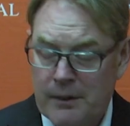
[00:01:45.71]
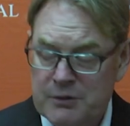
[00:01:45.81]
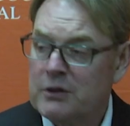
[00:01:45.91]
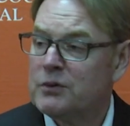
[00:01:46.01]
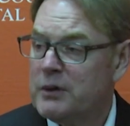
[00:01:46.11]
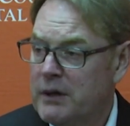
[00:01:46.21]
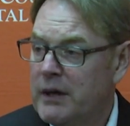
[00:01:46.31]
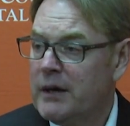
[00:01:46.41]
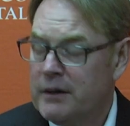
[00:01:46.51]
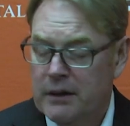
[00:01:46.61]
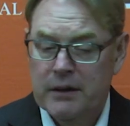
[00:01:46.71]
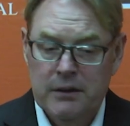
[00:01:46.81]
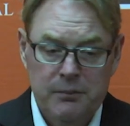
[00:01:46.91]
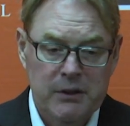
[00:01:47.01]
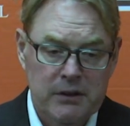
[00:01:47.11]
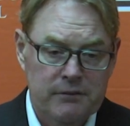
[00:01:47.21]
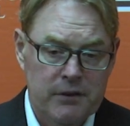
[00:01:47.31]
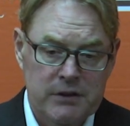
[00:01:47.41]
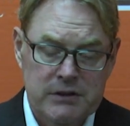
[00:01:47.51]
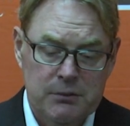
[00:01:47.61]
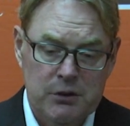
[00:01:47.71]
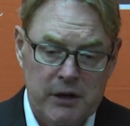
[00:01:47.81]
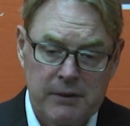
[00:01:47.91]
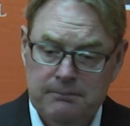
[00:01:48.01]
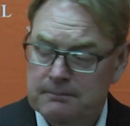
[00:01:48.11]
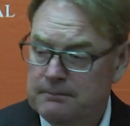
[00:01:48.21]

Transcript: Absolutely, yeah, yeah. It'll be a very similar game.